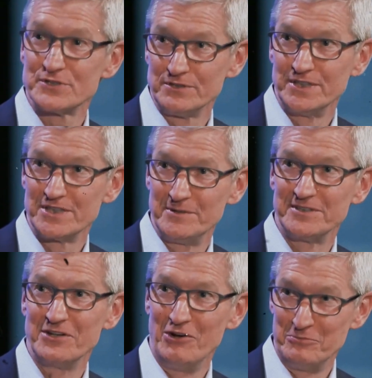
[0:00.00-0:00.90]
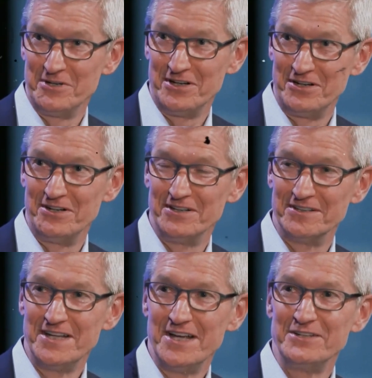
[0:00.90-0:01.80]
Engineers dubbed it as
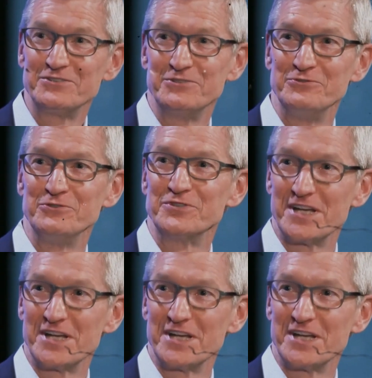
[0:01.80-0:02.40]
Apple GPT,